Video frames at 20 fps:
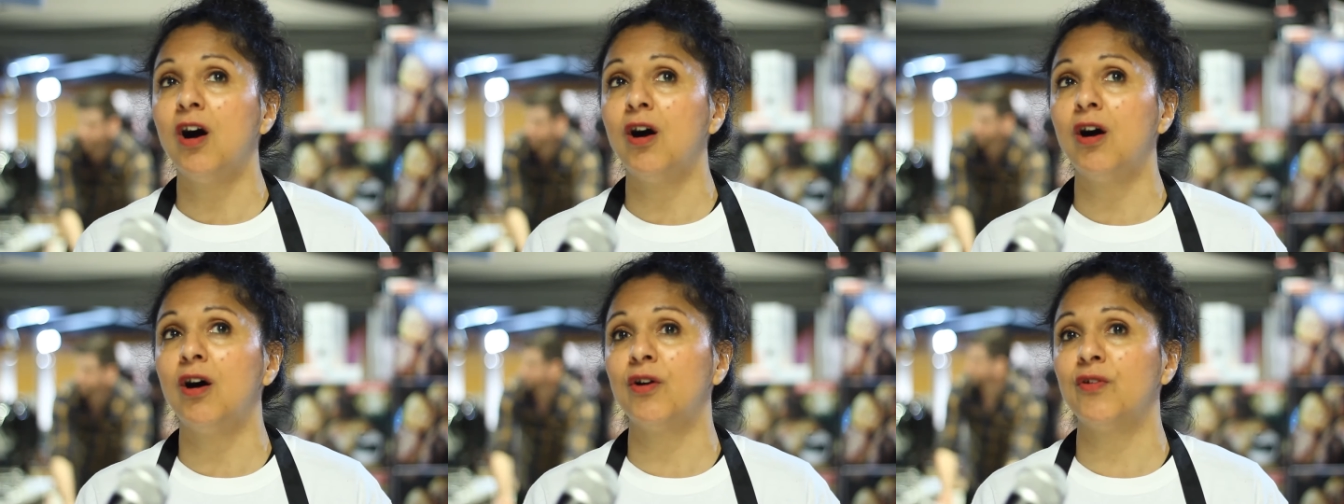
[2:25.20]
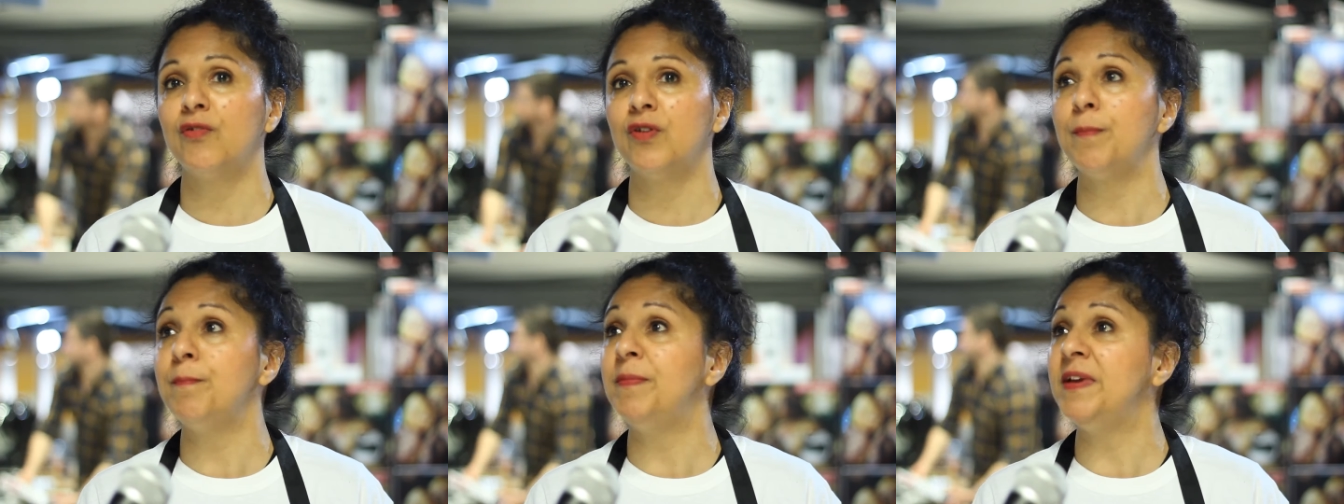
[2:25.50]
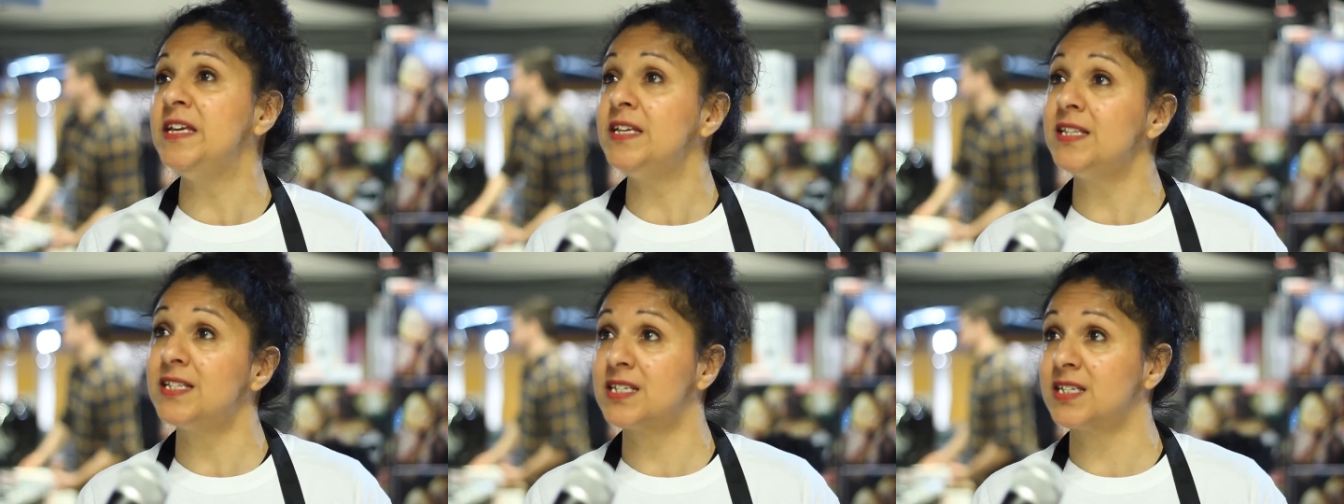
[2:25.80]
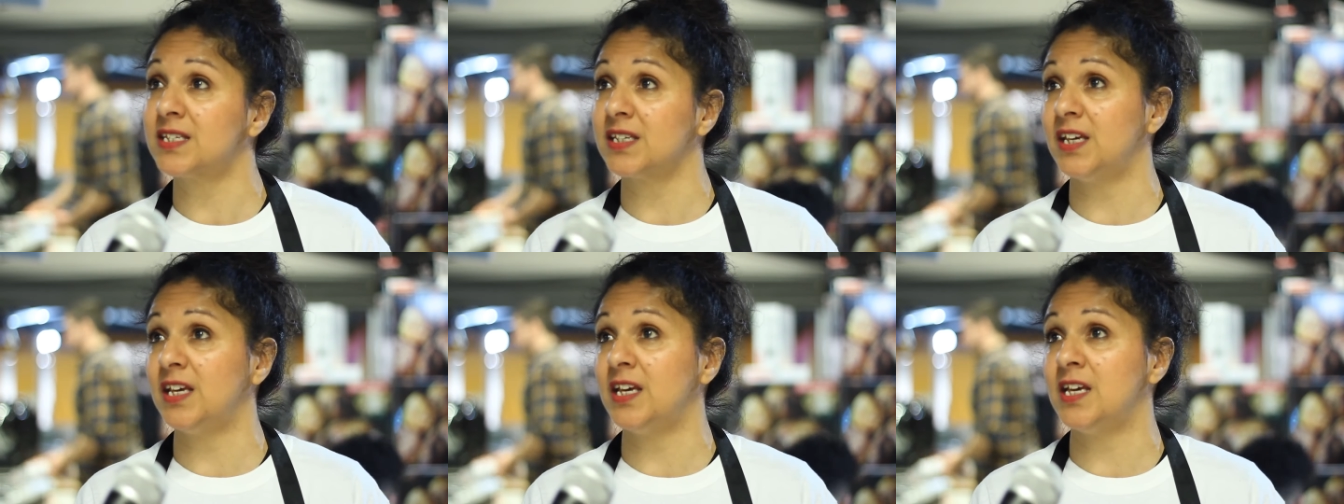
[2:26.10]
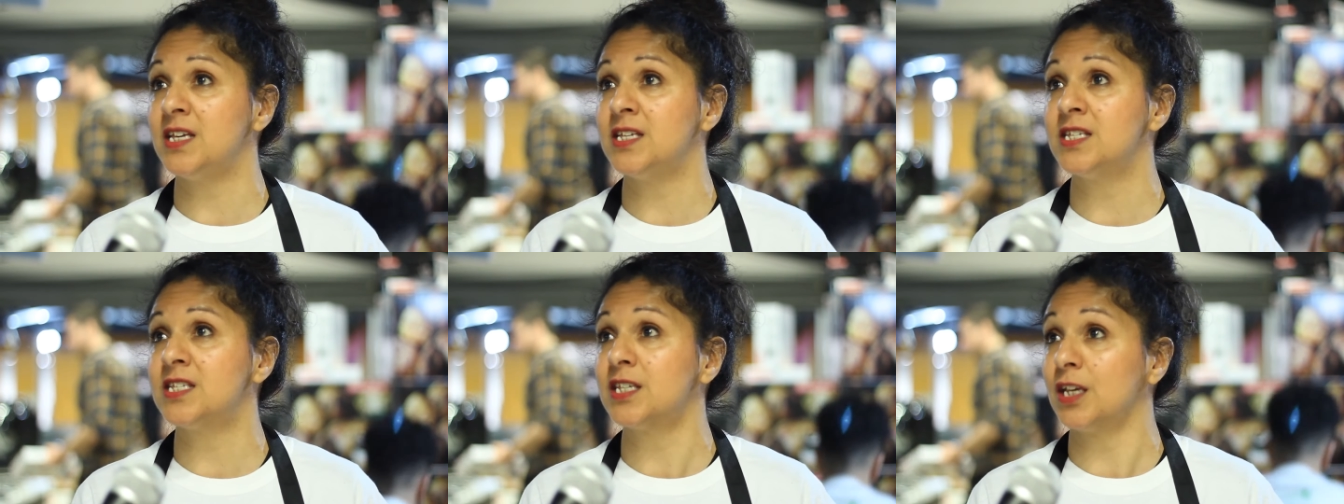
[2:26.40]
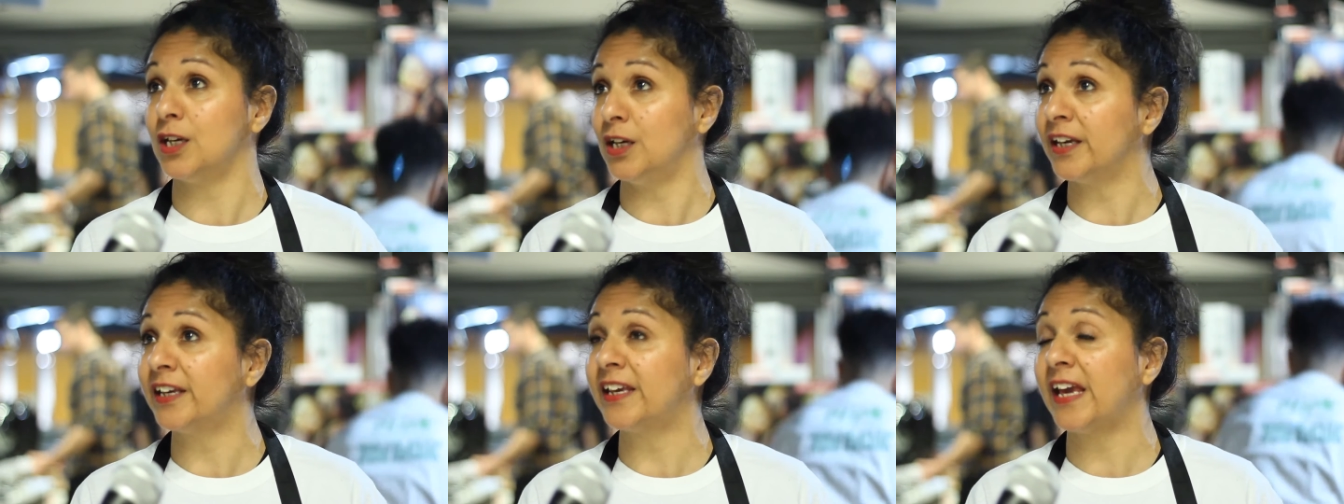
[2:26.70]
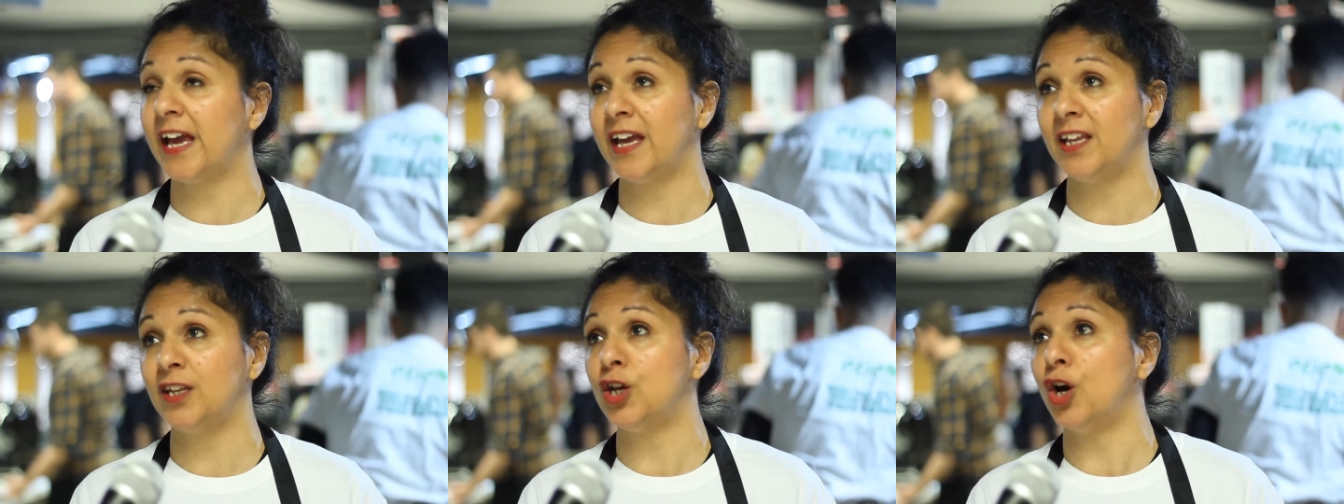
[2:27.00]
Our meat is,
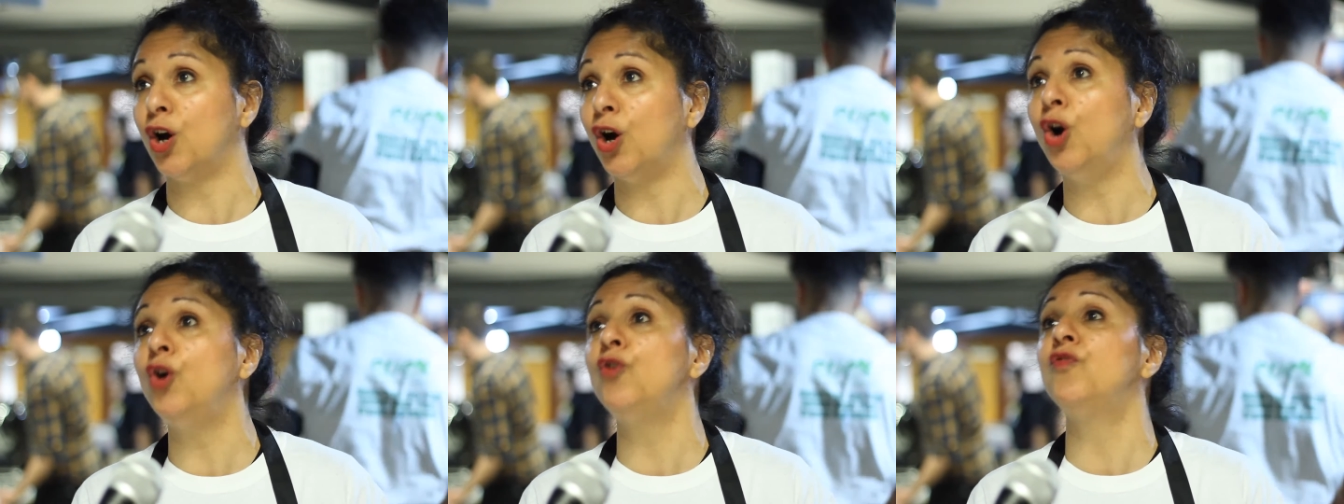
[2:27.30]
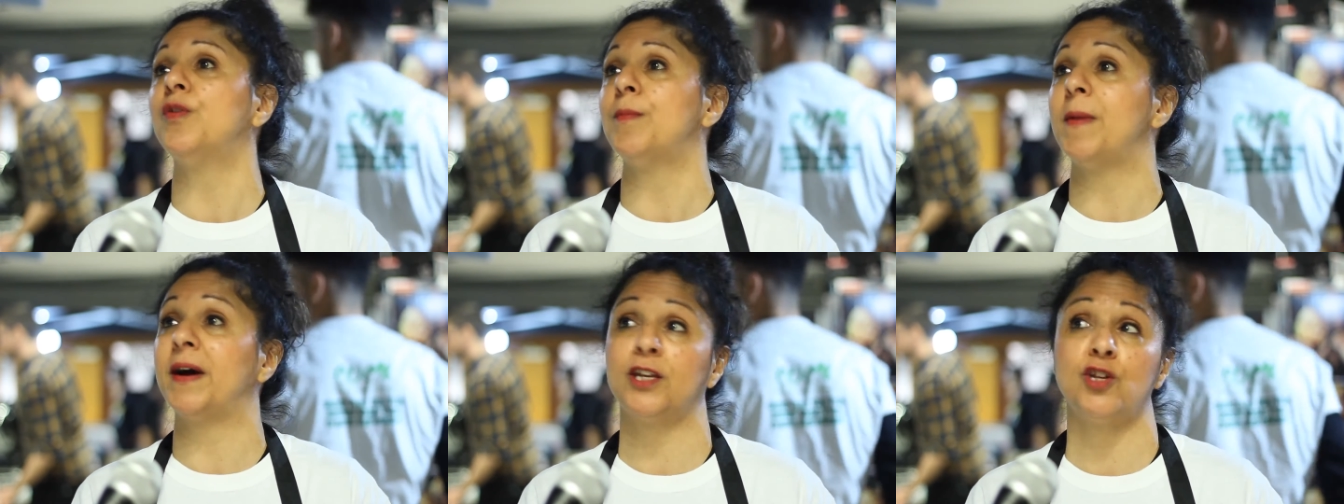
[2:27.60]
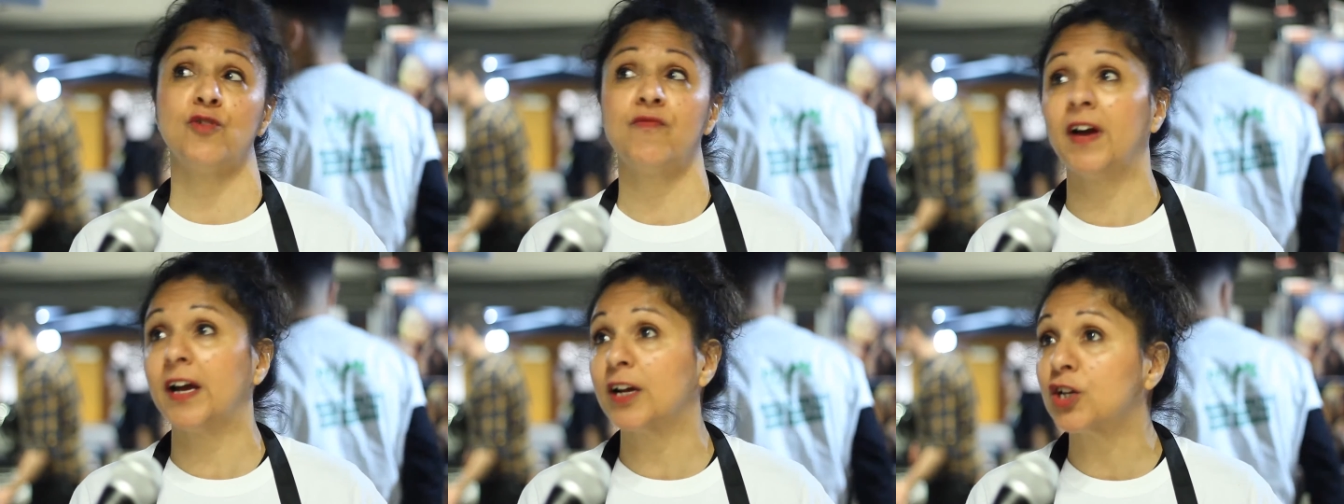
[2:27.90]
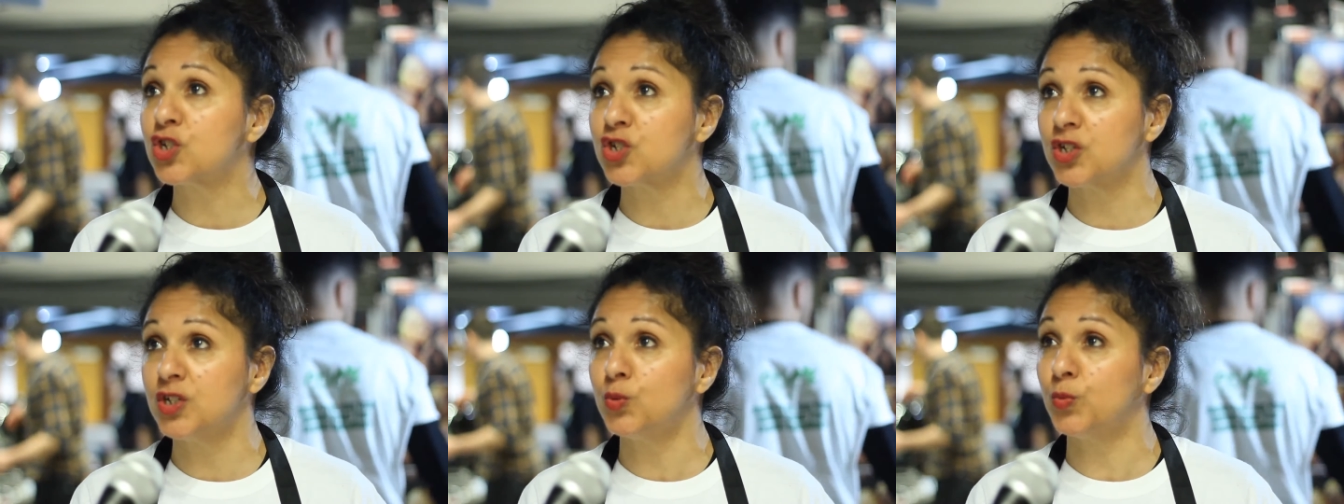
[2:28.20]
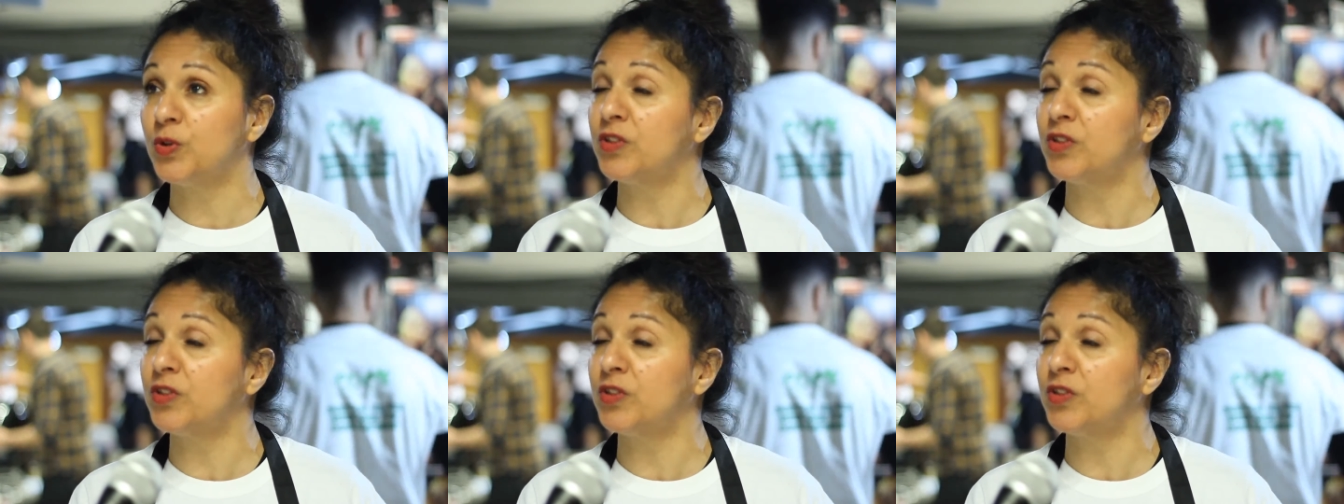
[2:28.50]
again, over manufactured.